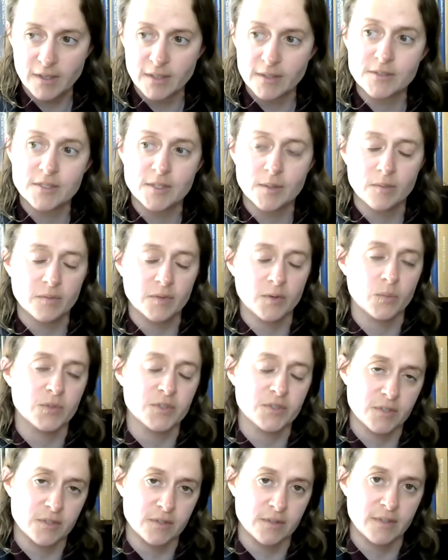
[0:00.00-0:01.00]
And some of it
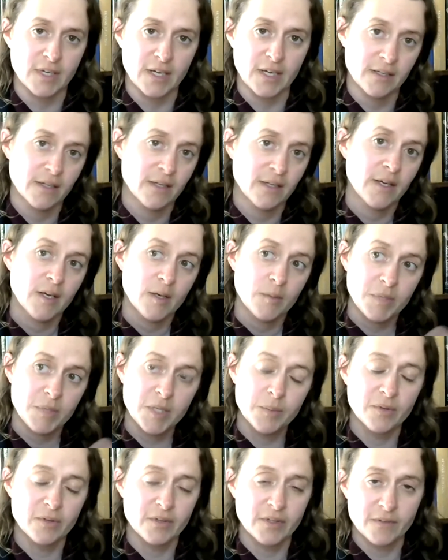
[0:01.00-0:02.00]
was that
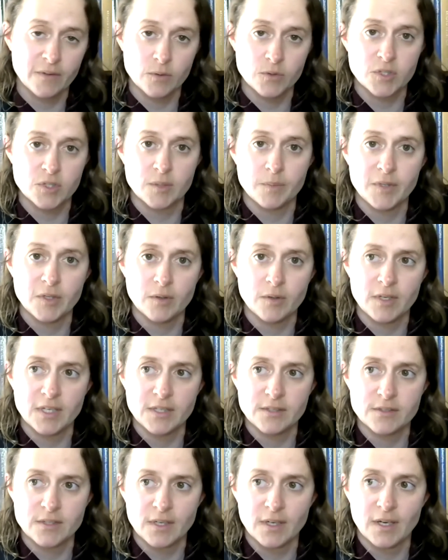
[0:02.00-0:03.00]
people in those
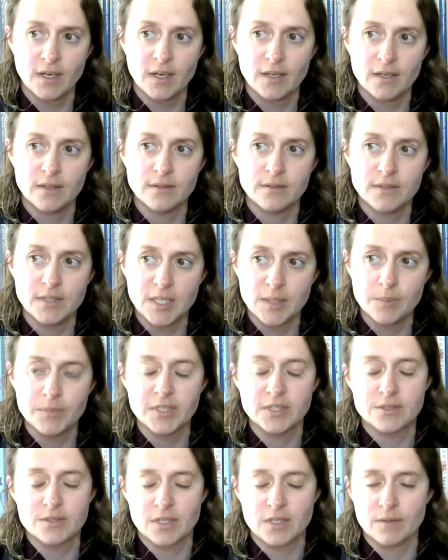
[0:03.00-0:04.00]
communities had a deep
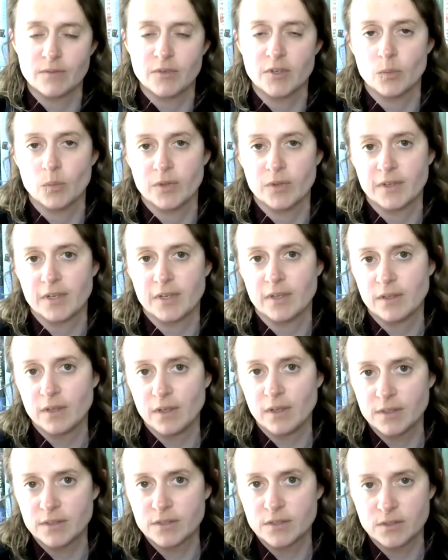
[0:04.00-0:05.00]
discomfort with
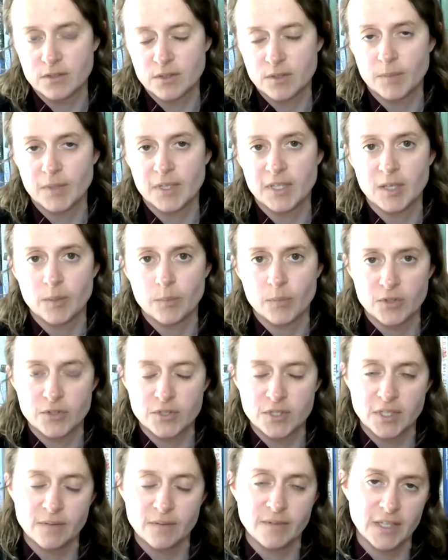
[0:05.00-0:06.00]
Catholicism, and they
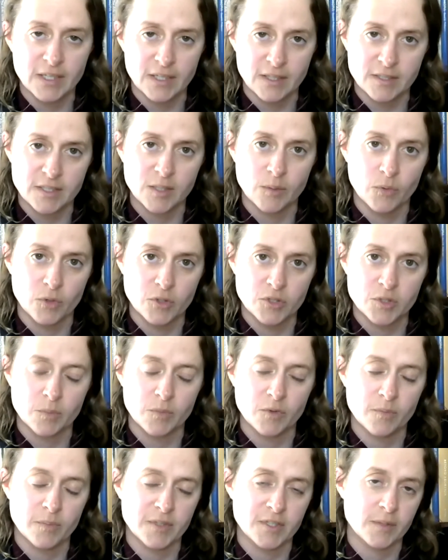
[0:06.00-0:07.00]
perceived the anti-abortion
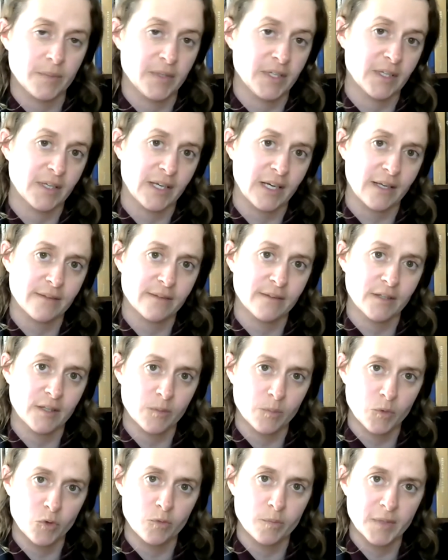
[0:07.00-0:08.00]
movement to be a Catholic
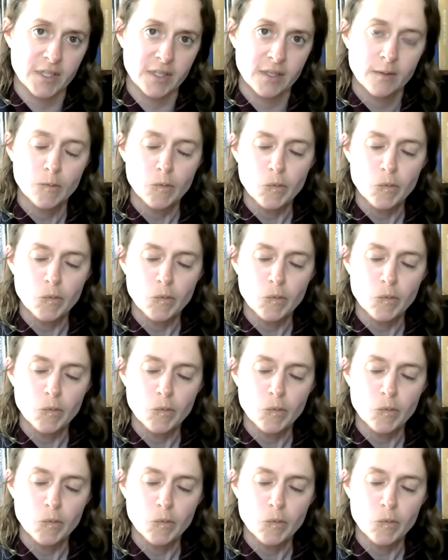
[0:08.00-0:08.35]
movement.